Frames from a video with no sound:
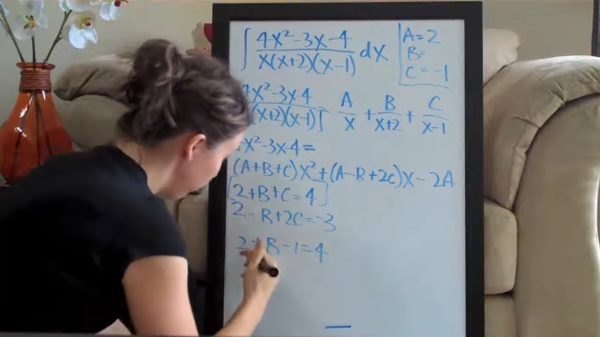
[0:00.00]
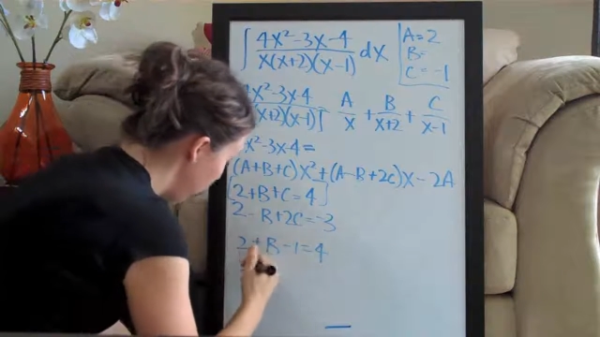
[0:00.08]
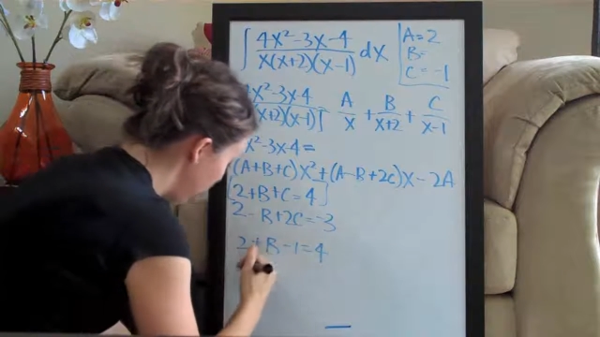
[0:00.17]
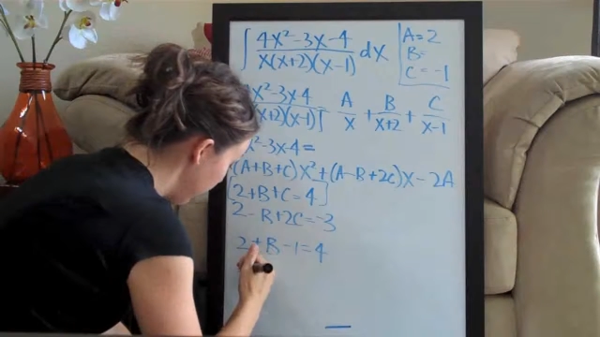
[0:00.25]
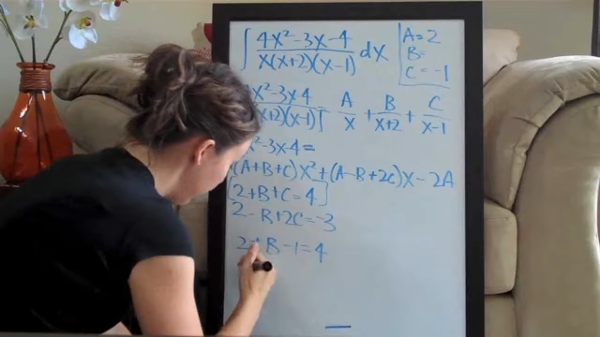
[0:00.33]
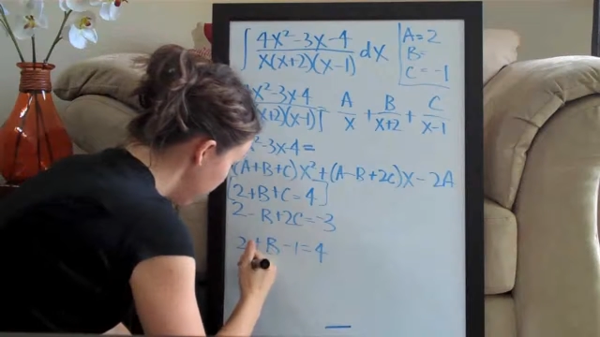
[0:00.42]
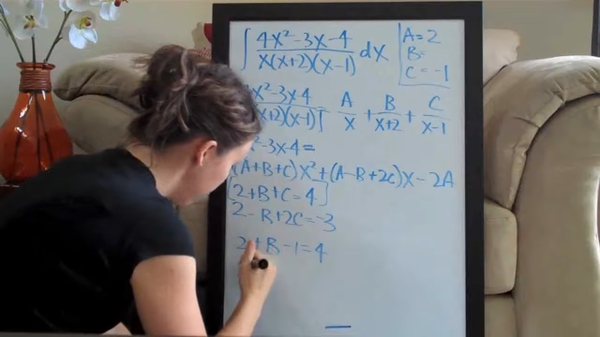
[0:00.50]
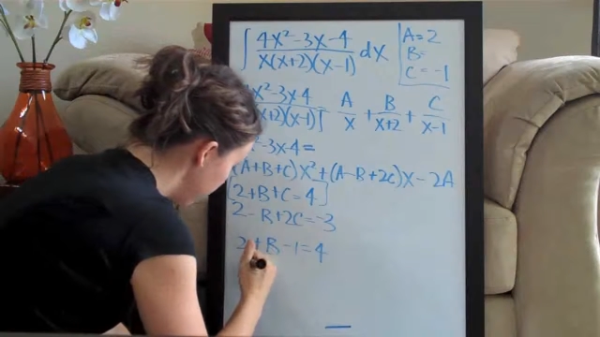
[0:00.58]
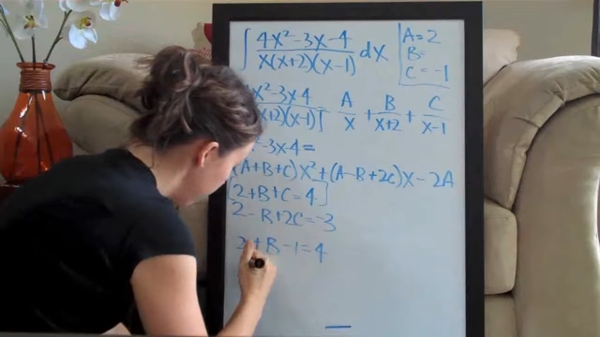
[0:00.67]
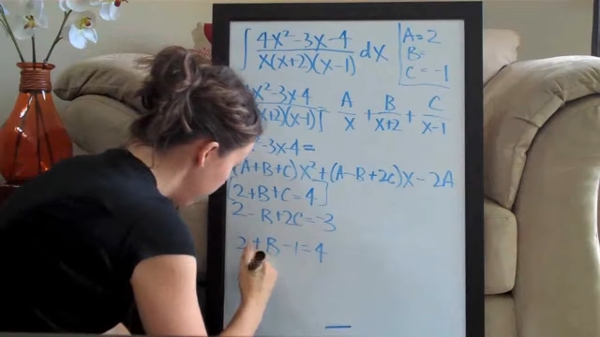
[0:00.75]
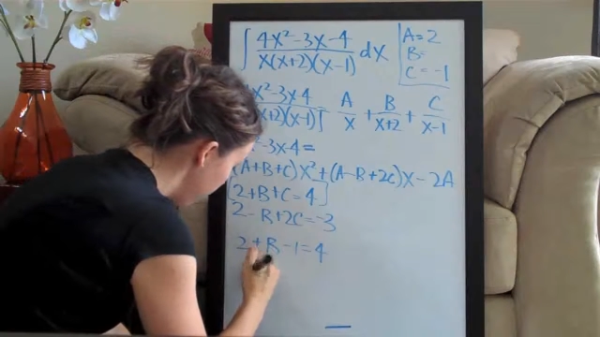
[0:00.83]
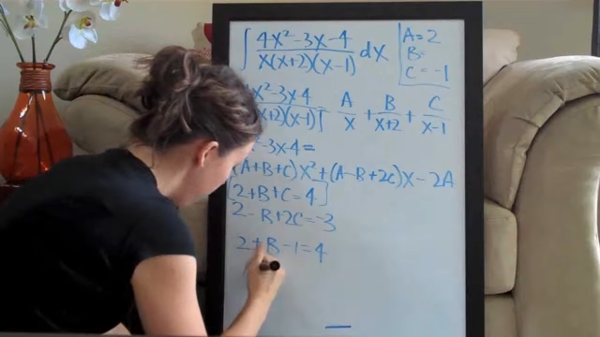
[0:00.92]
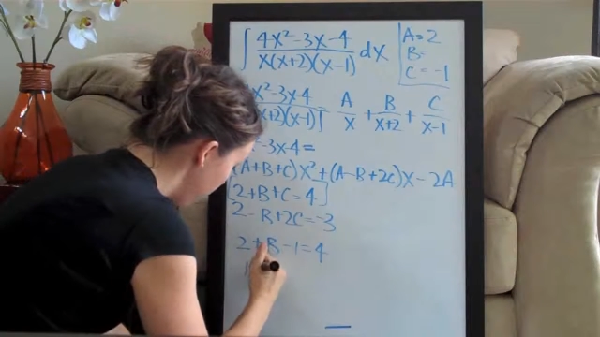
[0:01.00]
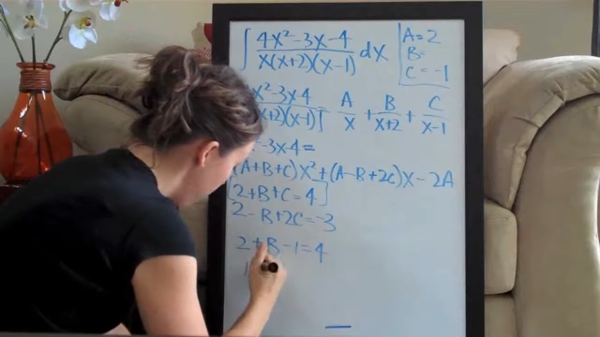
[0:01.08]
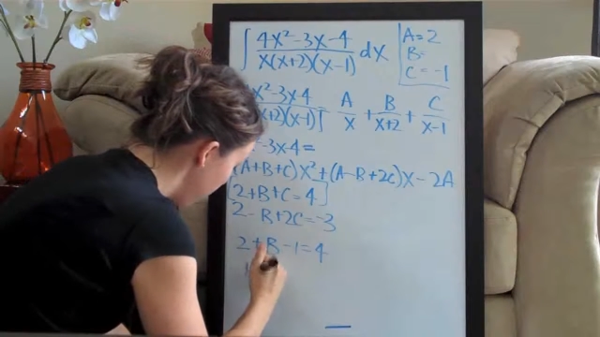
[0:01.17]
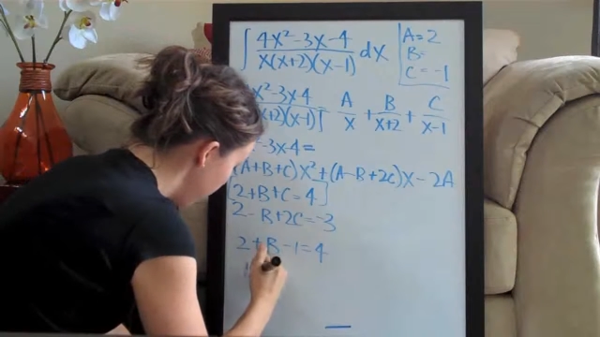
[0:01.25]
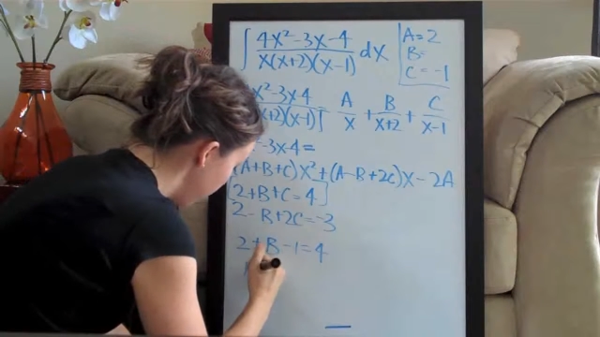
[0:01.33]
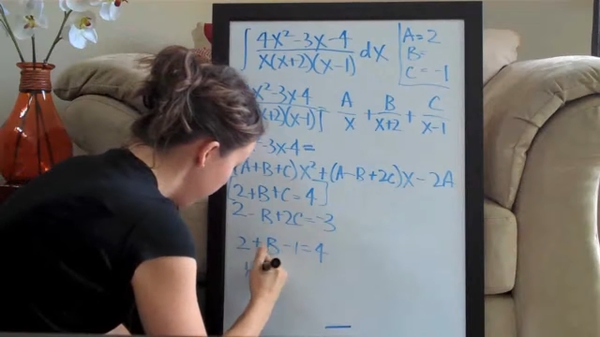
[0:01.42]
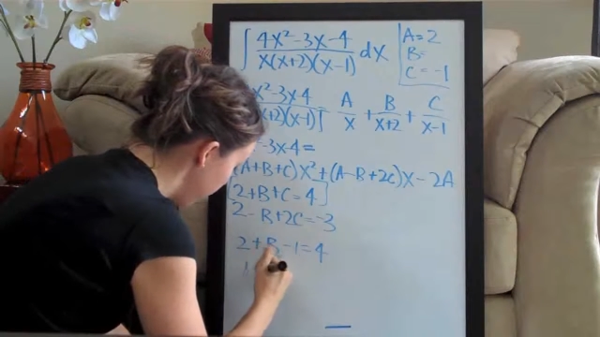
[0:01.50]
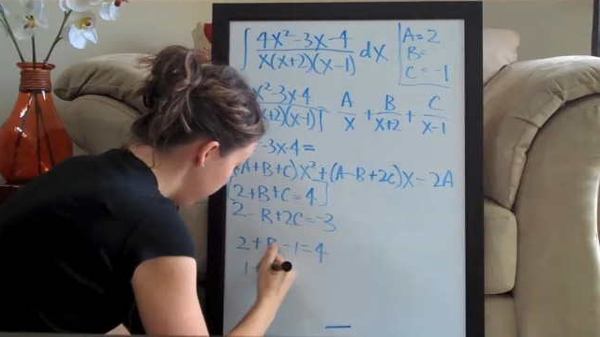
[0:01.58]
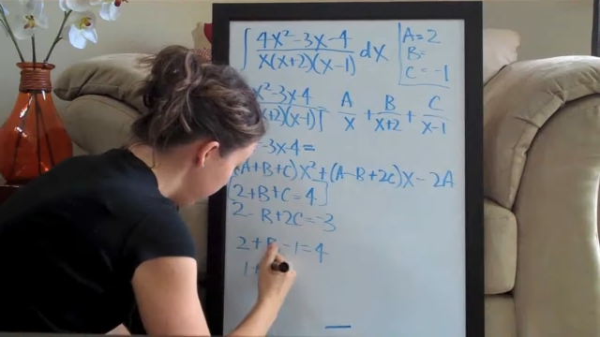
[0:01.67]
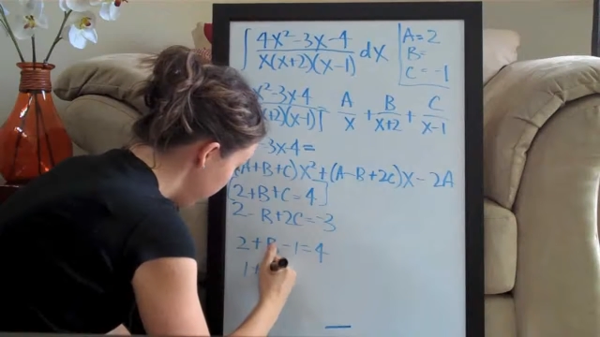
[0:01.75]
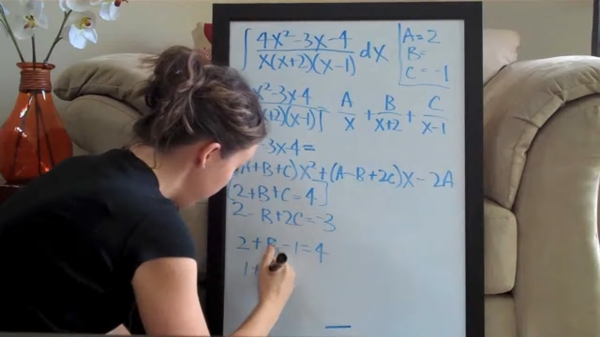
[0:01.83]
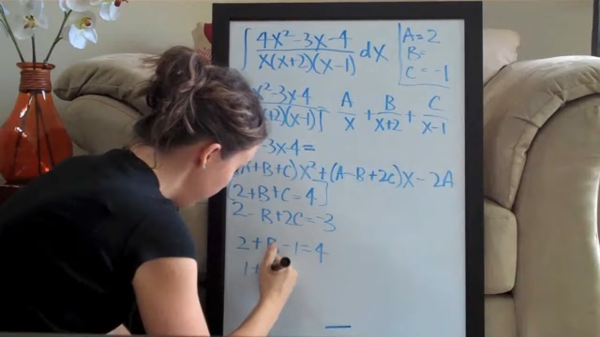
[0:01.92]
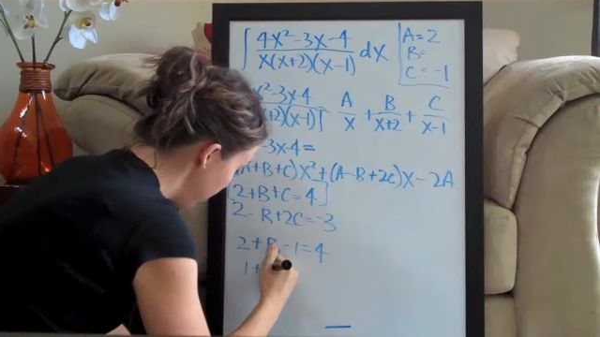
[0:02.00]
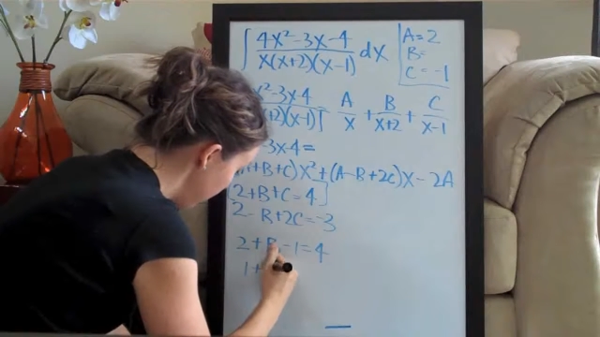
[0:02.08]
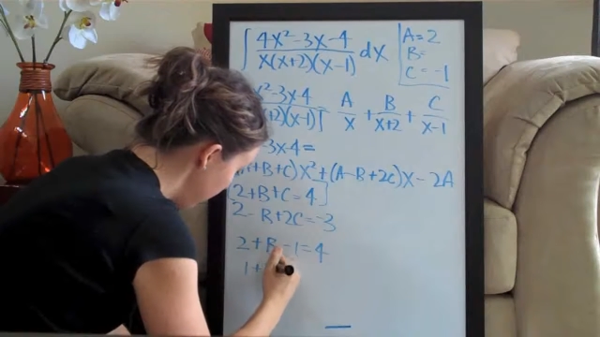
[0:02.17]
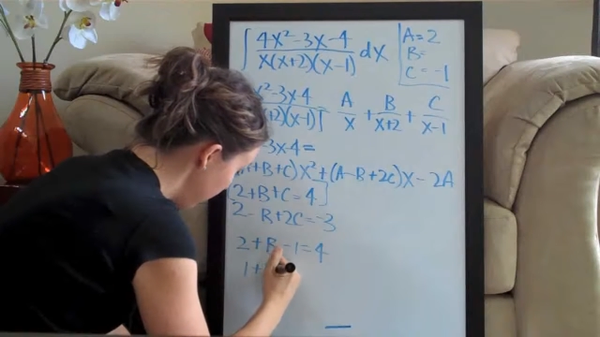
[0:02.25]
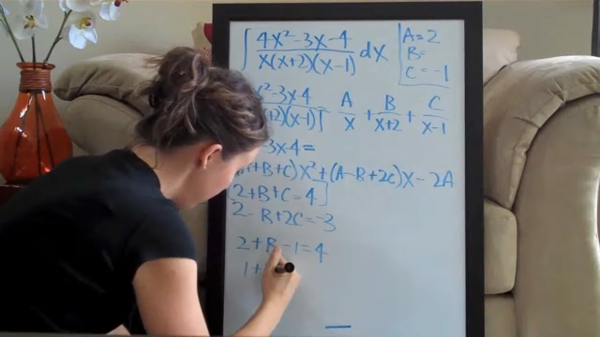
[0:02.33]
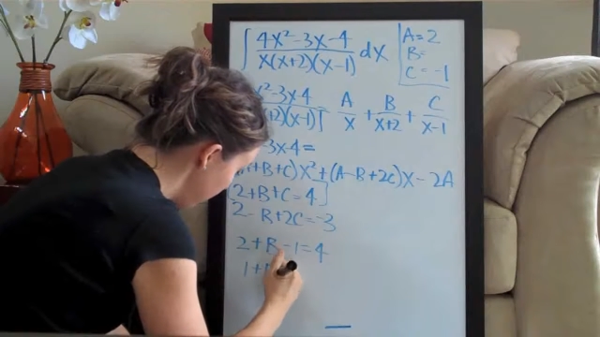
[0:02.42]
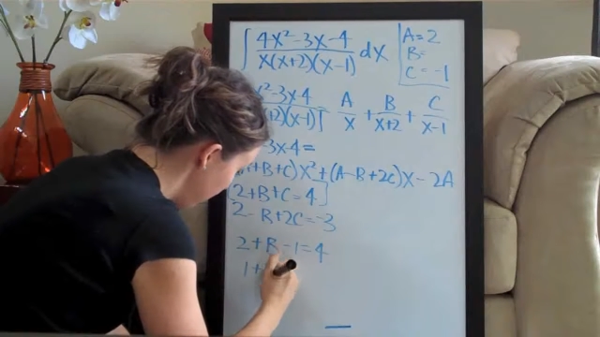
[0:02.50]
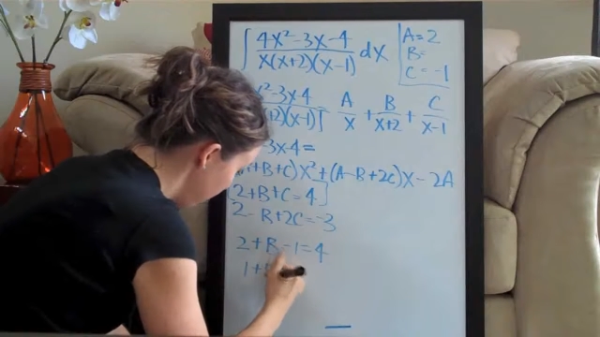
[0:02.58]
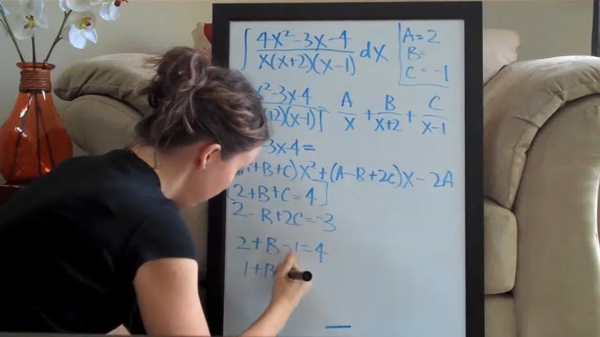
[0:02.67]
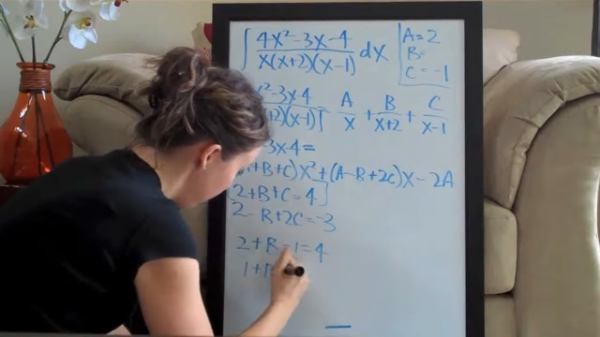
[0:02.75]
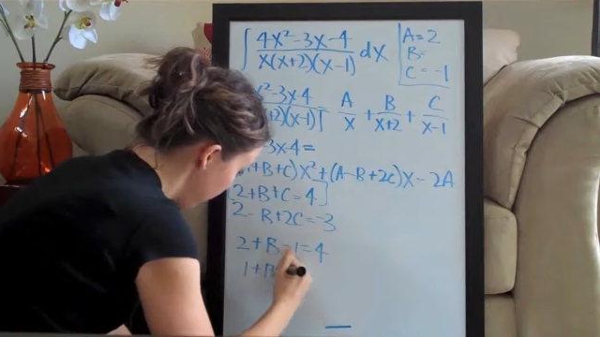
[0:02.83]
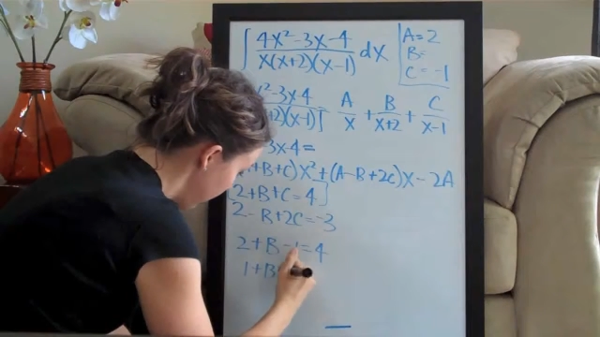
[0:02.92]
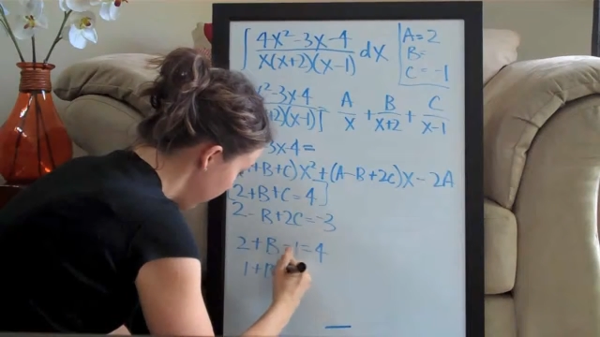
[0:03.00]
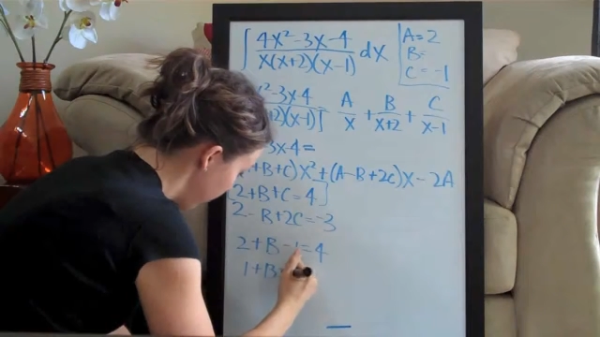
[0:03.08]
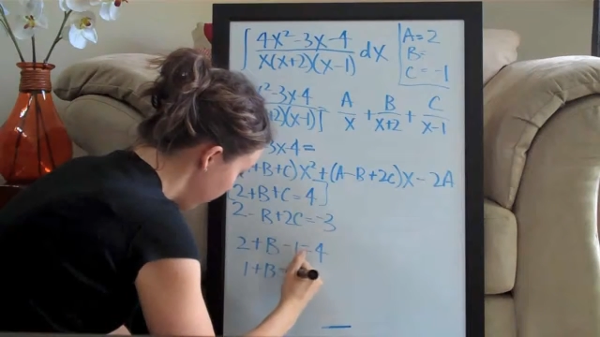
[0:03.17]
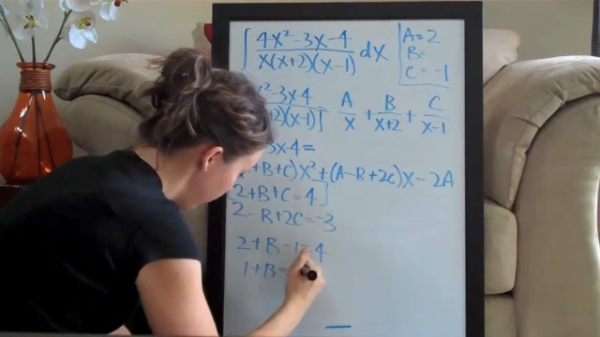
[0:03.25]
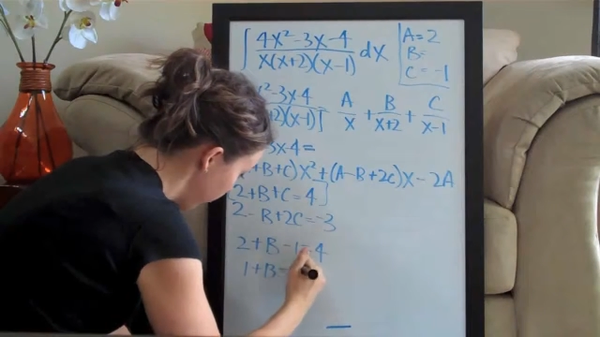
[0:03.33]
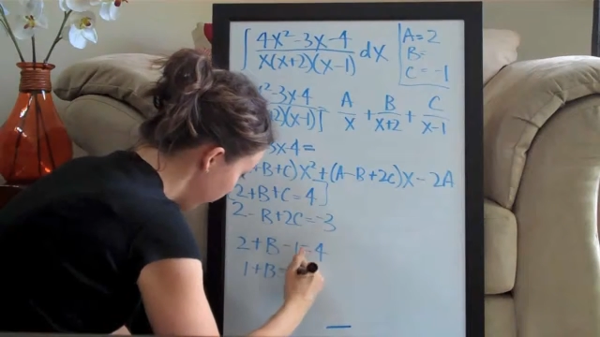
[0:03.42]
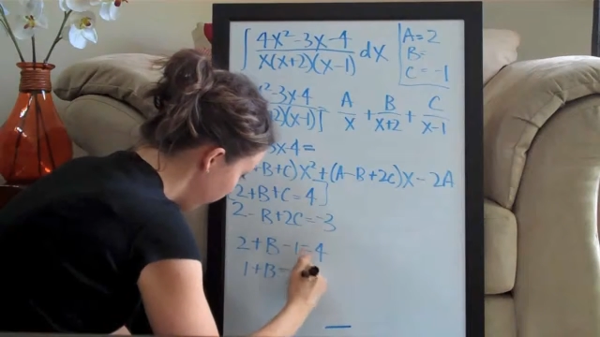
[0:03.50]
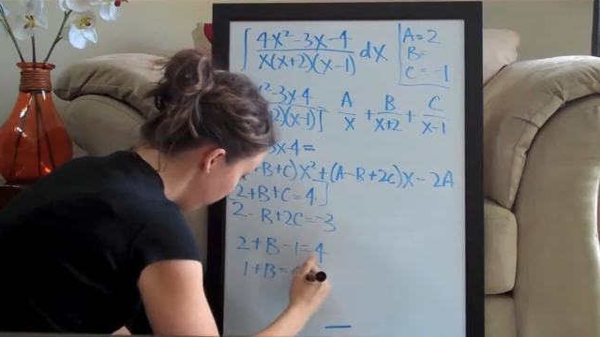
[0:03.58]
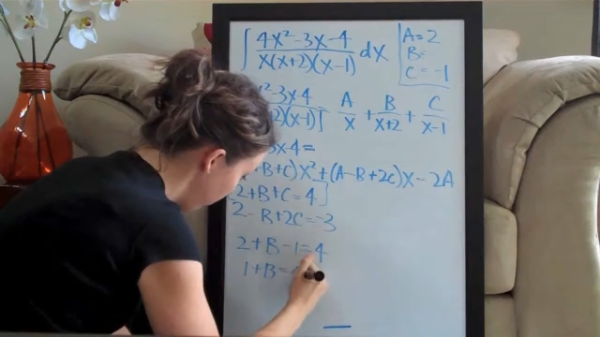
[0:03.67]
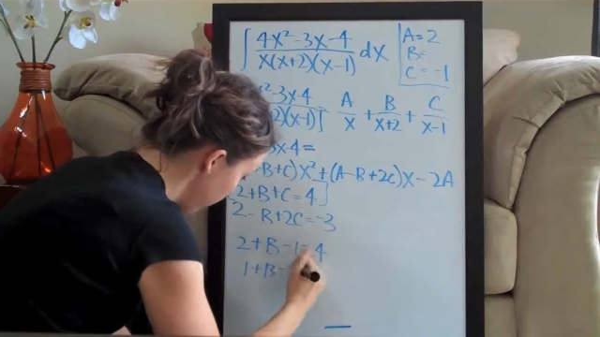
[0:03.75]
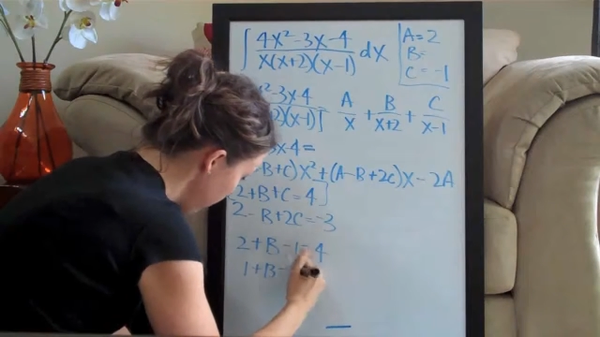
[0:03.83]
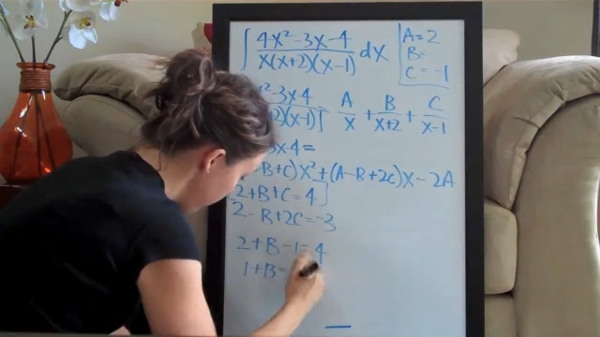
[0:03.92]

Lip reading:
No face is visible, so there are no lips to read.